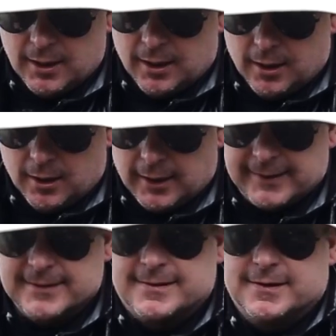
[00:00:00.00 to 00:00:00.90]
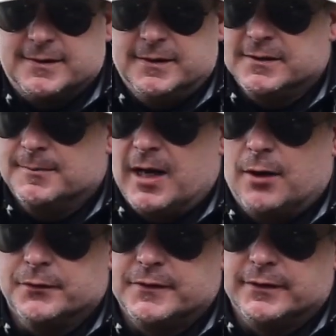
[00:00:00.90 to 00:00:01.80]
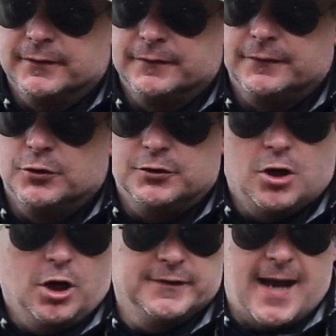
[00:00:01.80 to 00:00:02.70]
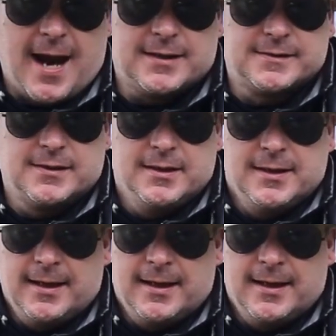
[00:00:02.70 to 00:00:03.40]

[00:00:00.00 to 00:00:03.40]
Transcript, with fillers: uh, a consistent amount of good contacts.